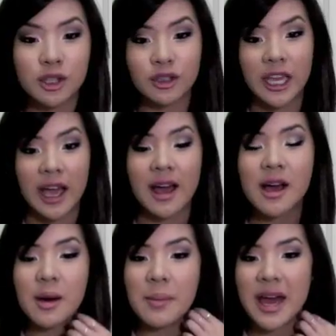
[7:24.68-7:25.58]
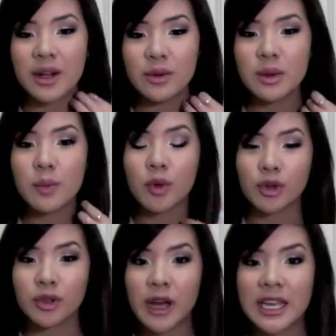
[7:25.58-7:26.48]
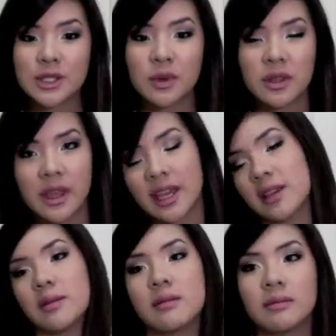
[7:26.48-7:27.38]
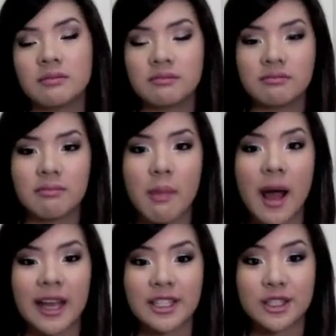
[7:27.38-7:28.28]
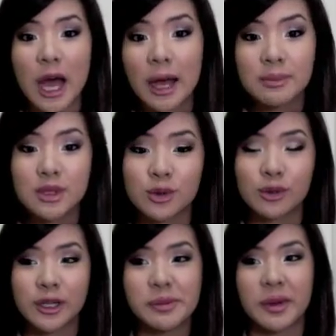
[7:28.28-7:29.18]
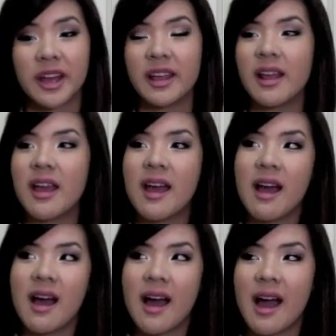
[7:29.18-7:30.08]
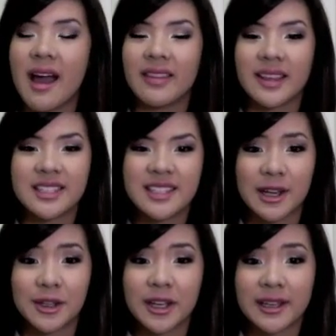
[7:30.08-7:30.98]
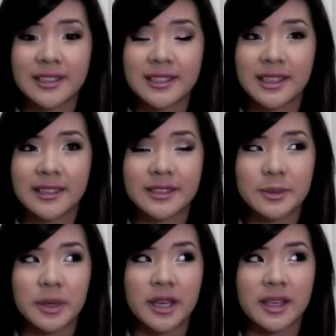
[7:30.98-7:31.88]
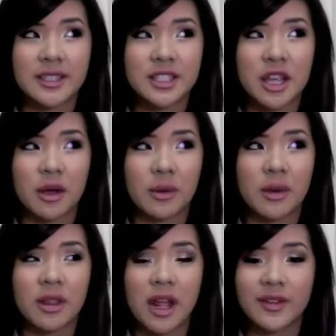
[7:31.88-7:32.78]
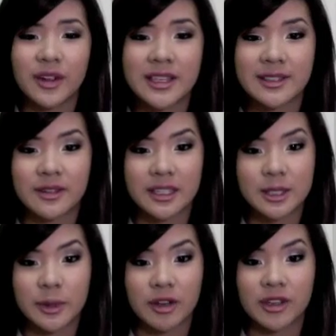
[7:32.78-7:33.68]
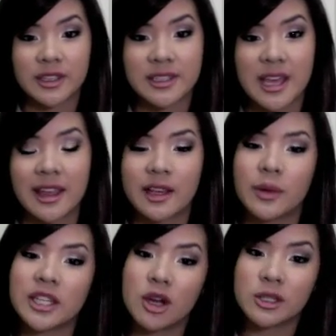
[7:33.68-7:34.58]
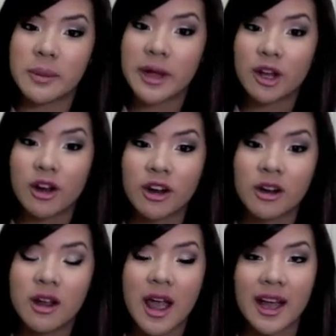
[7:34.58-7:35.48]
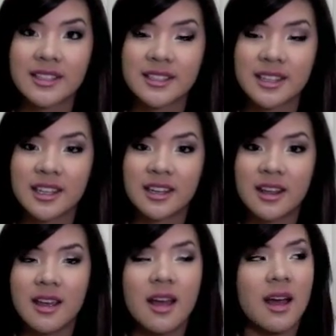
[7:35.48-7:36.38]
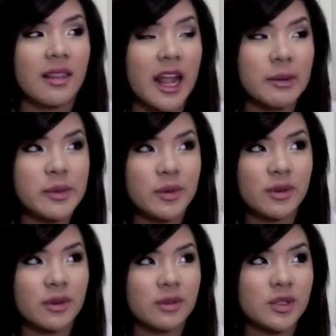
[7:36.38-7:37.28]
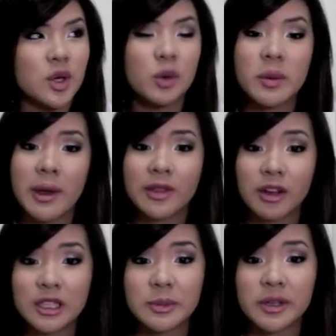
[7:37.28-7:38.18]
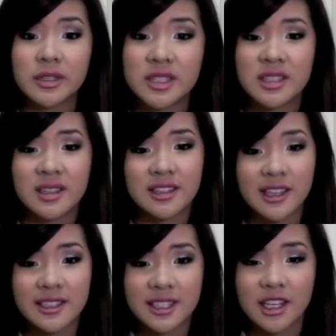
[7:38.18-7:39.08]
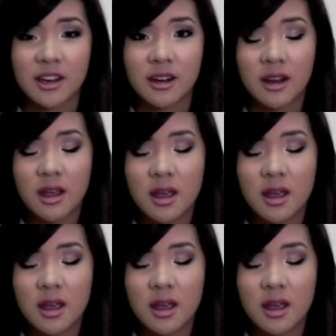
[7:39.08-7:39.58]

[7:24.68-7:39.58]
So yeah, I don't want to bore you guys with like my sob story, but I like to tell you guys things because, you know, a lot of you guys have experienced that. Like when I talked about my car accident, a lot of people told me about their experiences, and it's nice to hear